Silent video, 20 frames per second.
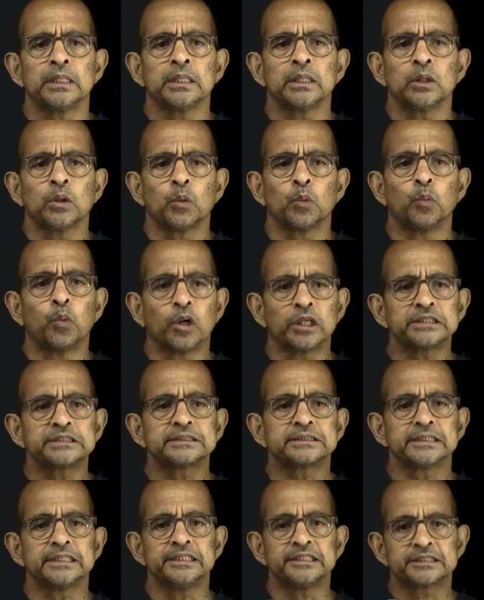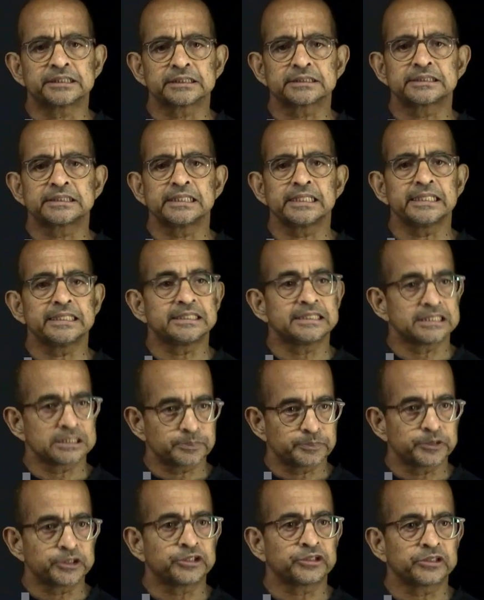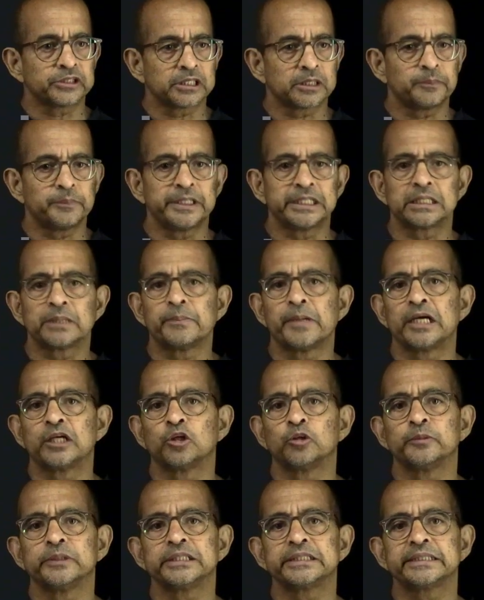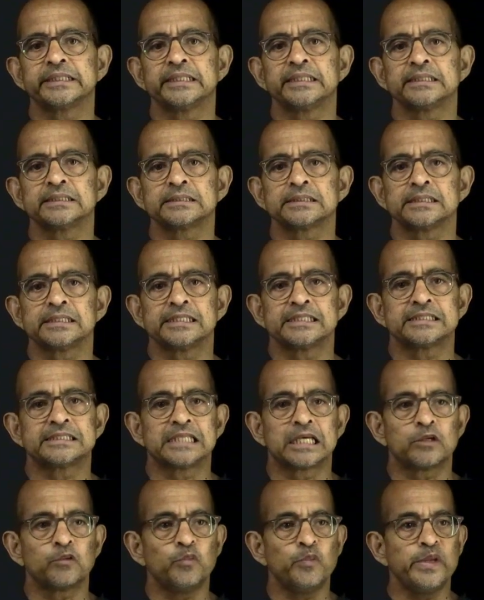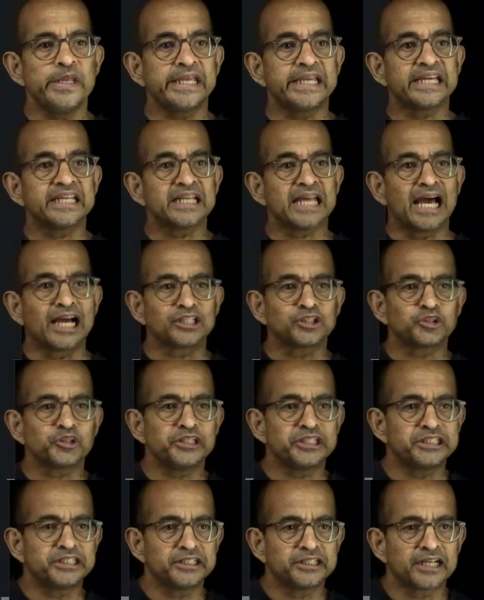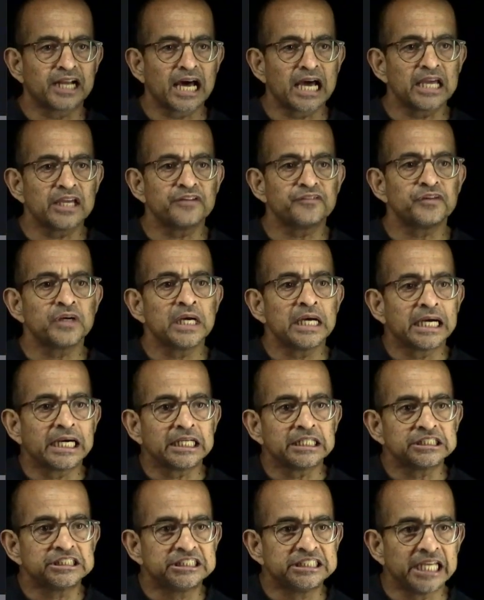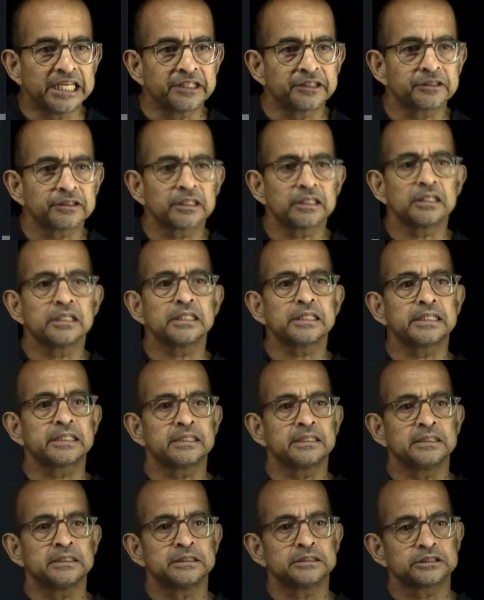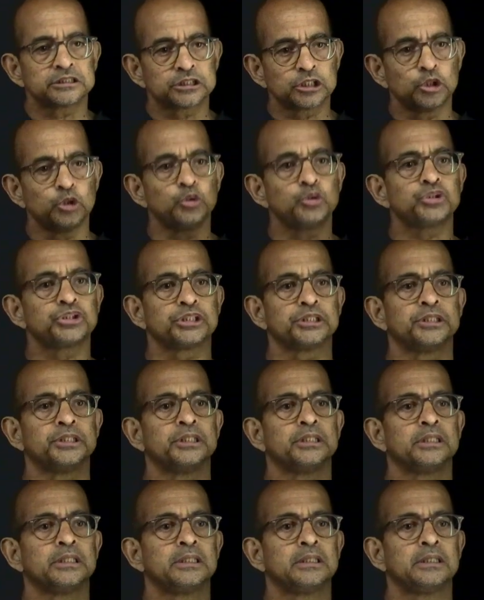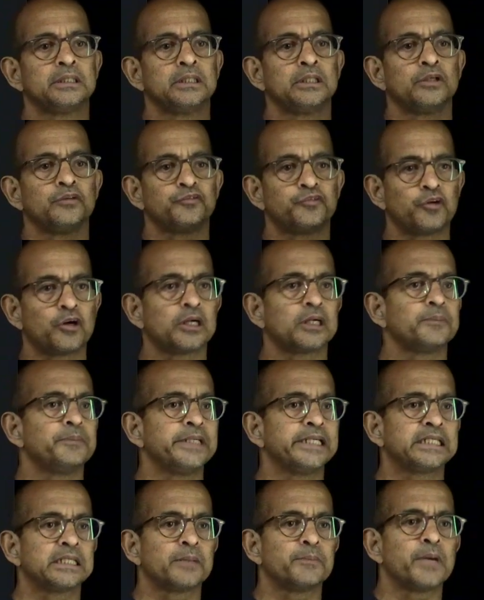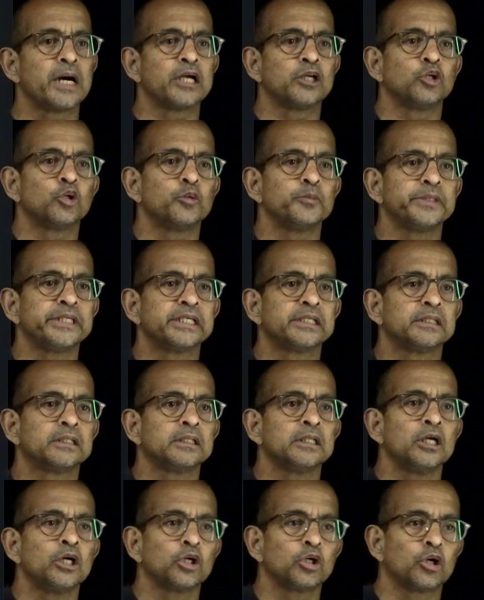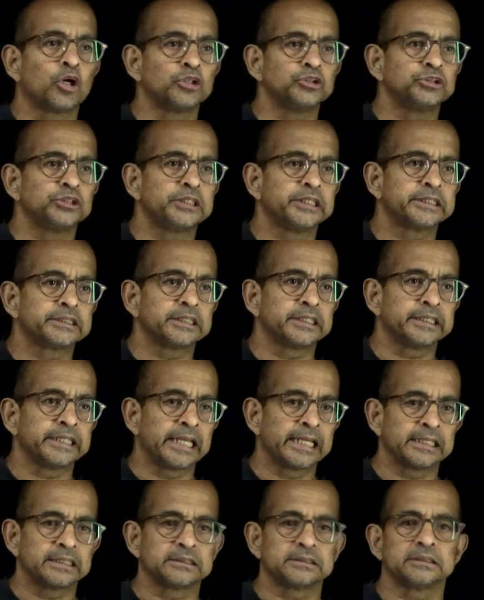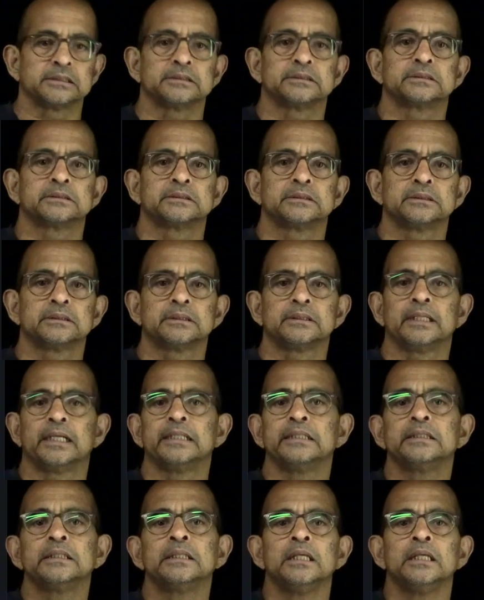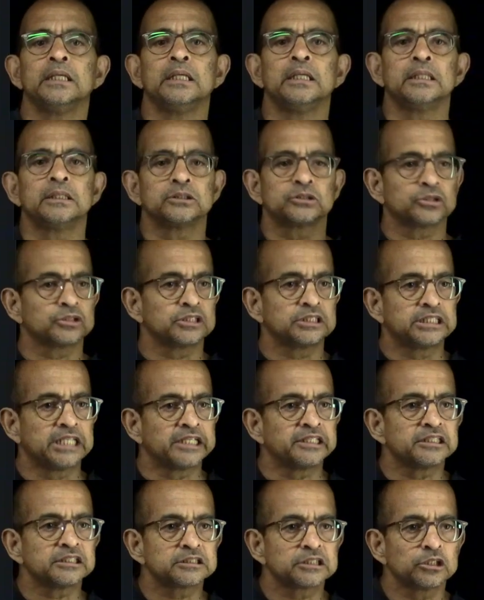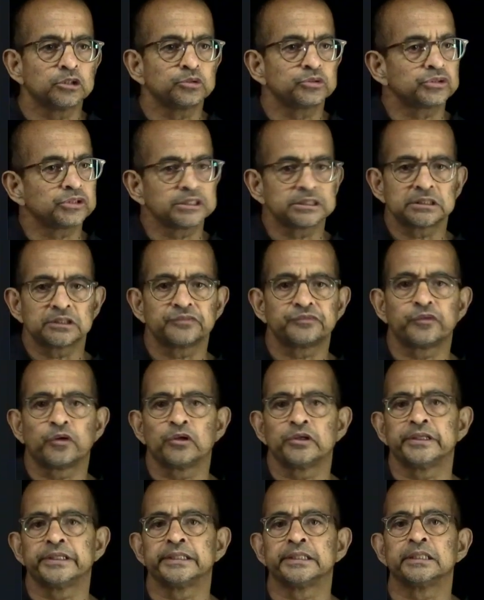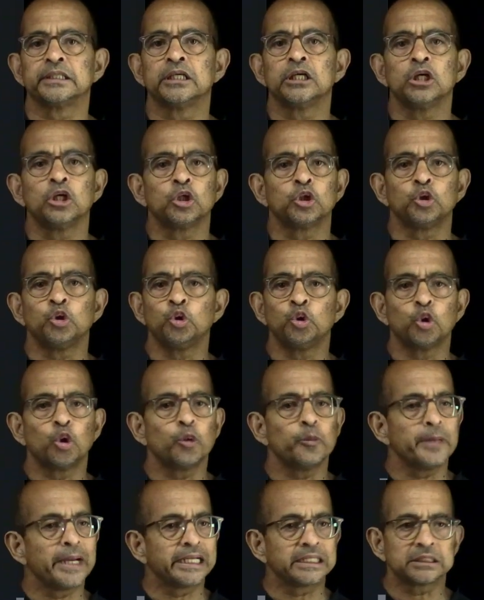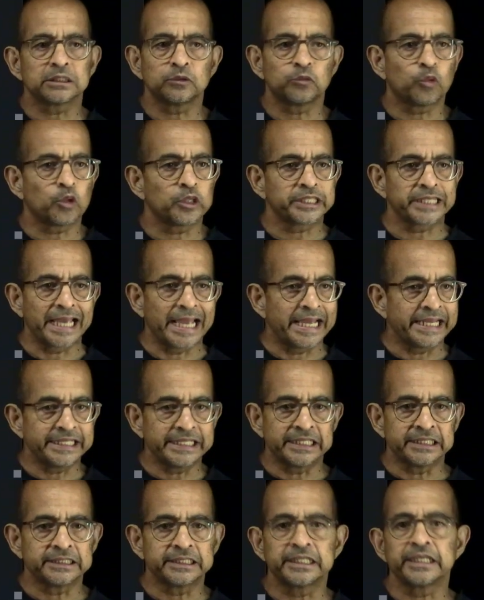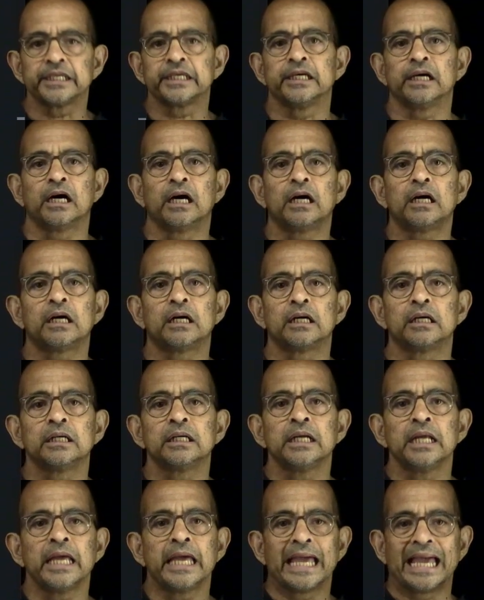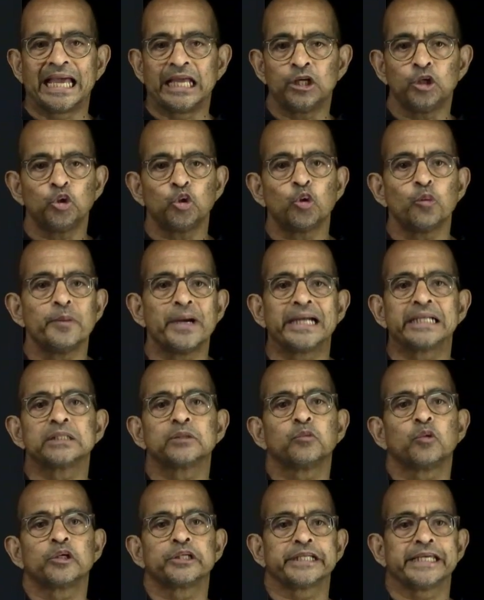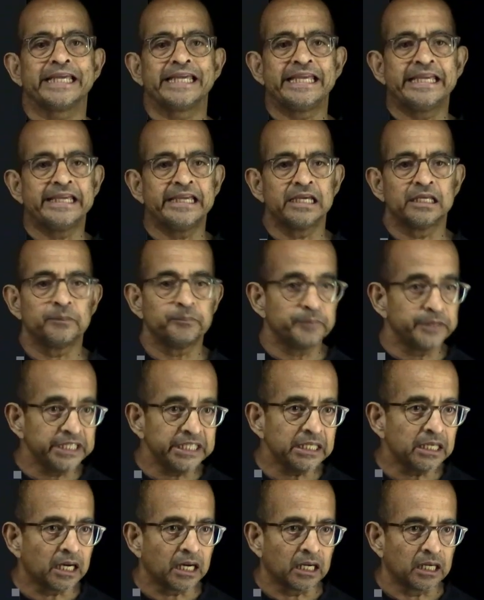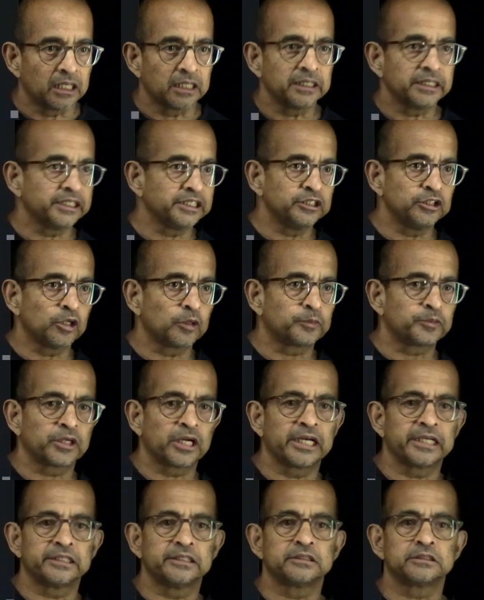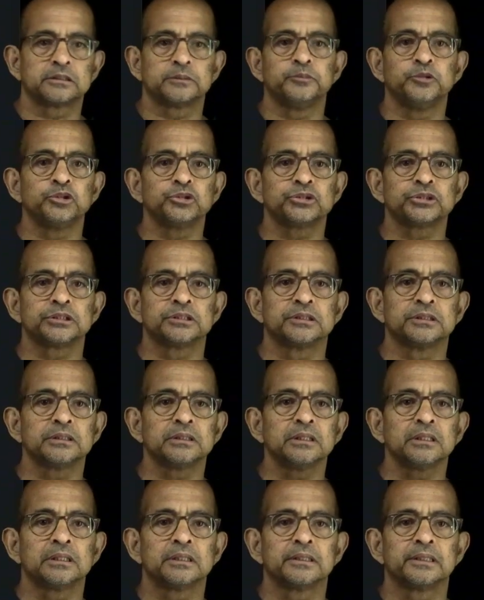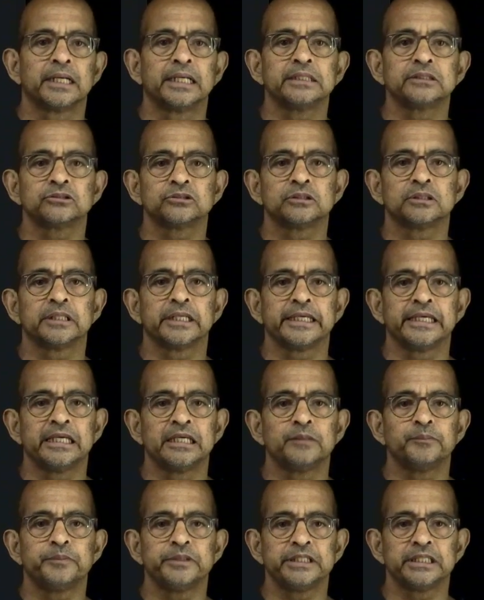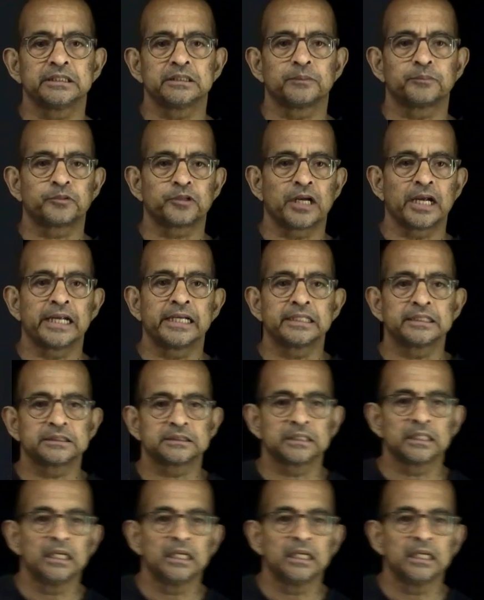what's interesting in this particular beta binomial case is that we can actually derive a general solution for a beta binomial conjugate analysis, right? So the general solution is the following. No matter what n and k are, and no matter what a and b are in your prior distribution, right? So the a and b are the priors,